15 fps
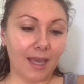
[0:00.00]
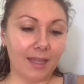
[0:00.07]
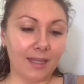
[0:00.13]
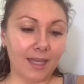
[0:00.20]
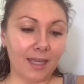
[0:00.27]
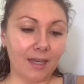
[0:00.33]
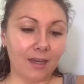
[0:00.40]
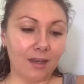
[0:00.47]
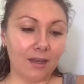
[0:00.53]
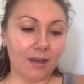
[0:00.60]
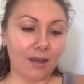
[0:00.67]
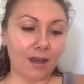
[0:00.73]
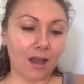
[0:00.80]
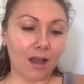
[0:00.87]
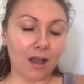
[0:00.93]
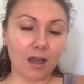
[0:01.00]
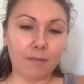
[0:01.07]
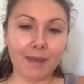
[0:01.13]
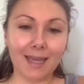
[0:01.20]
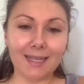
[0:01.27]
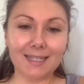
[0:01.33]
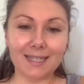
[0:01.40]
And then
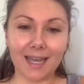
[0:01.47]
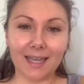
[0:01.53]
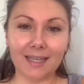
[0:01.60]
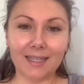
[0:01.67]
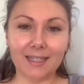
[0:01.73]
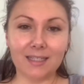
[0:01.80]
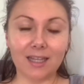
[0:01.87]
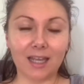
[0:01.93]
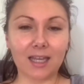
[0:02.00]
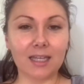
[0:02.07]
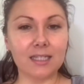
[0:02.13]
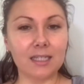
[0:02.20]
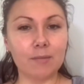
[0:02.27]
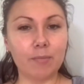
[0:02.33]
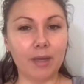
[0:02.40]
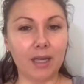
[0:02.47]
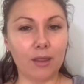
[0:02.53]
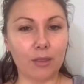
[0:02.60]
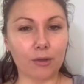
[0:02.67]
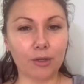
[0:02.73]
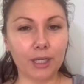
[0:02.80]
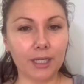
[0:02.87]
I maintained, like I did
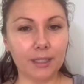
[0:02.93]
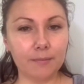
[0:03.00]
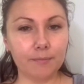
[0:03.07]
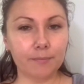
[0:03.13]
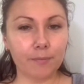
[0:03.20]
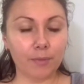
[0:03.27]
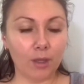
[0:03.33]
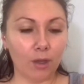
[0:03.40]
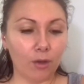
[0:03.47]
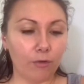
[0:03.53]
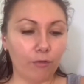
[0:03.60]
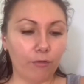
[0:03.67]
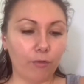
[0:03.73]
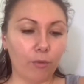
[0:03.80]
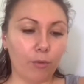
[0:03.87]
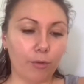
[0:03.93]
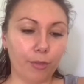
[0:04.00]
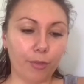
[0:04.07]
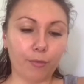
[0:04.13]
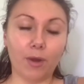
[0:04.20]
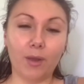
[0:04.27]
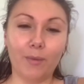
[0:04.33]
P3 for
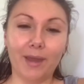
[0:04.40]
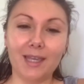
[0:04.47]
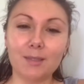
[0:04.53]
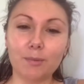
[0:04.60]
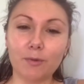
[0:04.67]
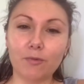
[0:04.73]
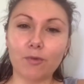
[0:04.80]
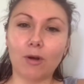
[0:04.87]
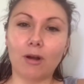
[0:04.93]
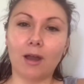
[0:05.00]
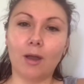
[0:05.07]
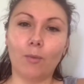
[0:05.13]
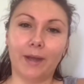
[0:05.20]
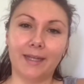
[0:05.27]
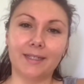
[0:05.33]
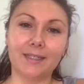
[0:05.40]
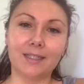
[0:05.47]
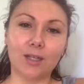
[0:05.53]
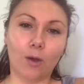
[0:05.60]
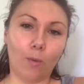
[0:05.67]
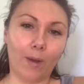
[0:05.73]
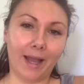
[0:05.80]
3 weeks before I
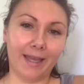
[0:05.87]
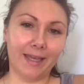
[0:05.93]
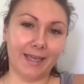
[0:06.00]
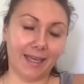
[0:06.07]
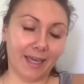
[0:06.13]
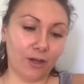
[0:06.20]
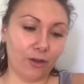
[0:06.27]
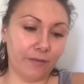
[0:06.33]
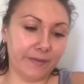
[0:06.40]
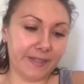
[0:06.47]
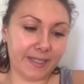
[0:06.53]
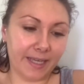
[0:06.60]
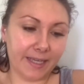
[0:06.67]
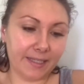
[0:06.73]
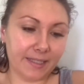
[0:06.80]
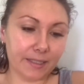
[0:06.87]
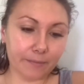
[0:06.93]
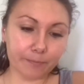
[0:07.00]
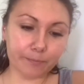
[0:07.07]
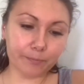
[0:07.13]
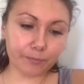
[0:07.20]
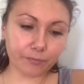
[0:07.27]
went away again overseas.